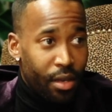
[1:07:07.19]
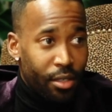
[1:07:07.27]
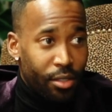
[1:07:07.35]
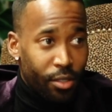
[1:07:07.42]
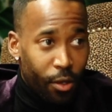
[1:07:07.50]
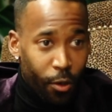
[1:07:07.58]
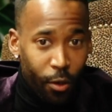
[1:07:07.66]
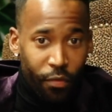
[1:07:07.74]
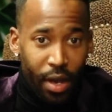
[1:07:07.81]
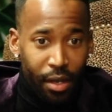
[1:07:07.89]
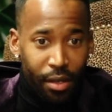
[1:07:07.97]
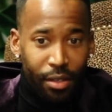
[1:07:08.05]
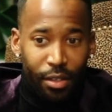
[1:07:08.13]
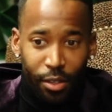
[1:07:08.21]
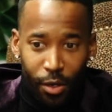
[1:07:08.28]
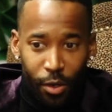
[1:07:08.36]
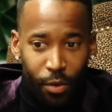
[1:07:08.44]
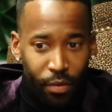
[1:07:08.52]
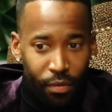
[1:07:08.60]
So if
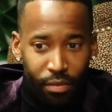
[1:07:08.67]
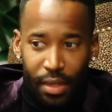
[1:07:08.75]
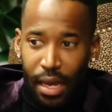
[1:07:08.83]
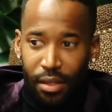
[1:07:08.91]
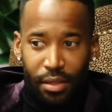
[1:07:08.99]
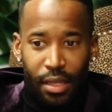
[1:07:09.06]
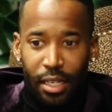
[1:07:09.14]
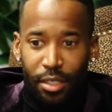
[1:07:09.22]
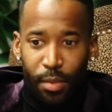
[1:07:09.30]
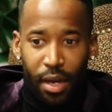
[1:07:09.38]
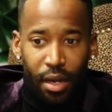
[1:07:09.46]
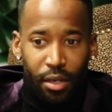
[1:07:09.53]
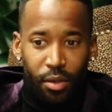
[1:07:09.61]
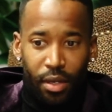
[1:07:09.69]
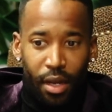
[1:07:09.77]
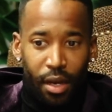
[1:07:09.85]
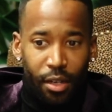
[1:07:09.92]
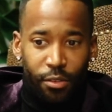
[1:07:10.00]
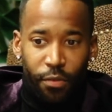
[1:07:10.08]
that's my ideal
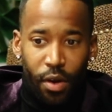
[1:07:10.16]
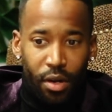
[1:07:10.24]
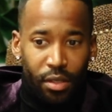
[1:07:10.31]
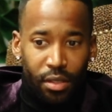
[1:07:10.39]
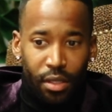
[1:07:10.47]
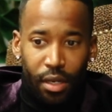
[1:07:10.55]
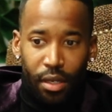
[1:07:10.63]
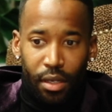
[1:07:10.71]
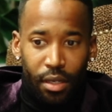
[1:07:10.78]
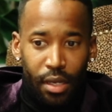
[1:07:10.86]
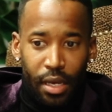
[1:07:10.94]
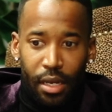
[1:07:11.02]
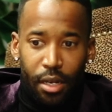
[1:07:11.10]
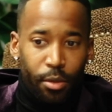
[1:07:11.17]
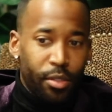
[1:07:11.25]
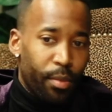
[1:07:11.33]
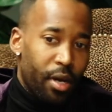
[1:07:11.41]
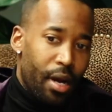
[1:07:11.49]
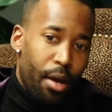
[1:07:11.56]
client as far as like, it doesn't
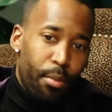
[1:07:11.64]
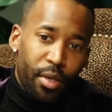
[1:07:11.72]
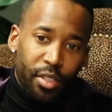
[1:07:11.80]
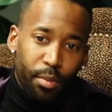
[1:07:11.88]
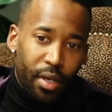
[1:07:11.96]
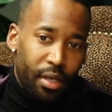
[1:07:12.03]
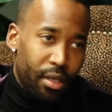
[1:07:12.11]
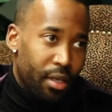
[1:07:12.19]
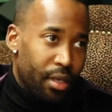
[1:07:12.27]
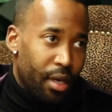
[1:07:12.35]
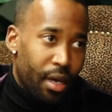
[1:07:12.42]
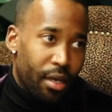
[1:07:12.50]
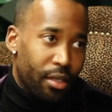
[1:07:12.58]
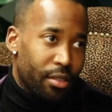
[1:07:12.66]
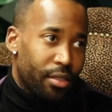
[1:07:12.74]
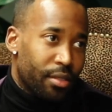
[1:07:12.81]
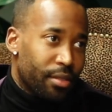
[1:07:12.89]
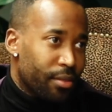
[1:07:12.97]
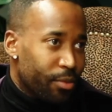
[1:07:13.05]
matter how much money he
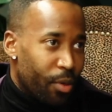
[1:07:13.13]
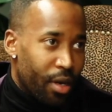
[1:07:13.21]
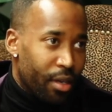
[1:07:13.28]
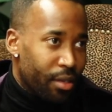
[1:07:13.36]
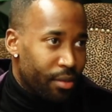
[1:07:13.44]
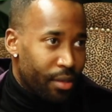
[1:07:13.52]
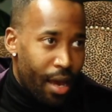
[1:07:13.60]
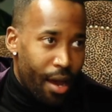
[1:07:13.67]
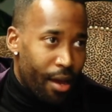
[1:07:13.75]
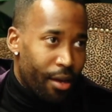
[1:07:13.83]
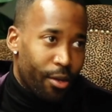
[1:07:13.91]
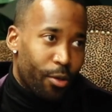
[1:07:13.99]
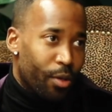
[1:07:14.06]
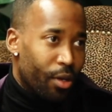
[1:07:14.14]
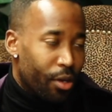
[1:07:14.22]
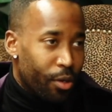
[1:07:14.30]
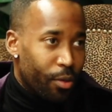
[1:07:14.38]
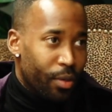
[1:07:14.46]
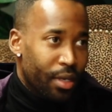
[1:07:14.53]
has, right, high or
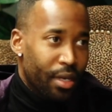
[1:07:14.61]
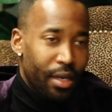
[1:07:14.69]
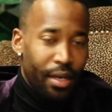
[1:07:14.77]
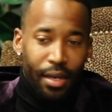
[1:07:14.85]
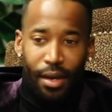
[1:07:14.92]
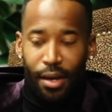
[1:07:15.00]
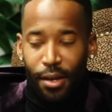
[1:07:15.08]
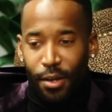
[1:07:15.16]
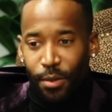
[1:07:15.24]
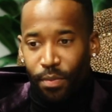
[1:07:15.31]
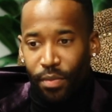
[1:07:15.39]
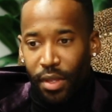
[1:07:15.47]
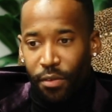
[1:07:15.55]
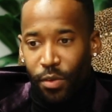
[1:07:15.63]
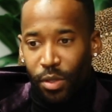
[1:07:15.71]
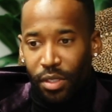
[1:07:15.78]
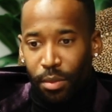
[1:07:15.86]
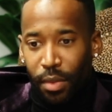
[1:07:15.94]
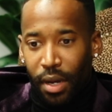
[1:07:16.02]
low. If you're
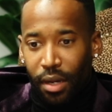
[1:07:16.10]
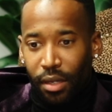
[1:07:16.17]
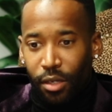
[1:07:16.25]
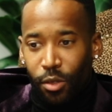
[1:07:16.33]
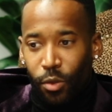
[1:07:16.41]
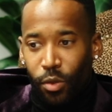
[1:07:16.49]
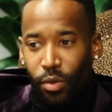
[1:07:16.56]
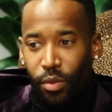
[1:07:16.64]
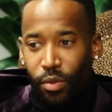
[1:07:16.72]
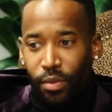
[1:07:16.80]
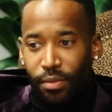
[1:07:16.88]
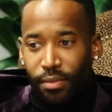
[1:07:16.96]
somebody who's